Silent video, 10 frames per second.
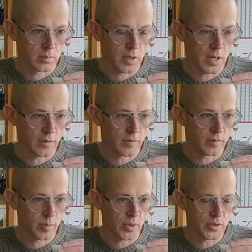kind
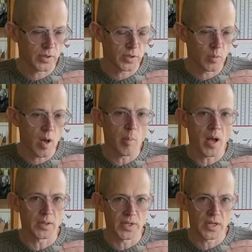of person to wet
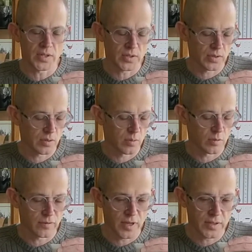pal taste
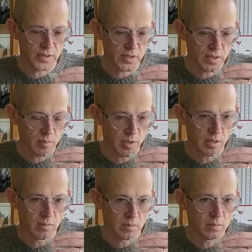will find this tea to
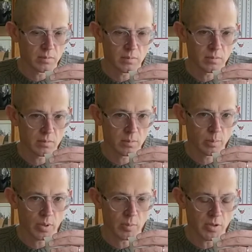be
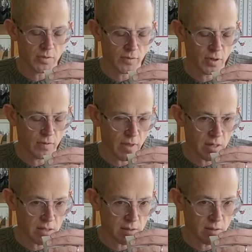pretty much free of
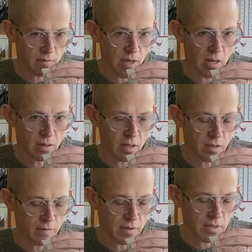that kind
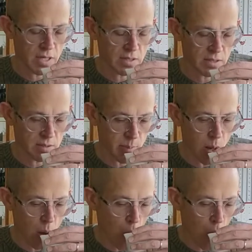of taste and smell.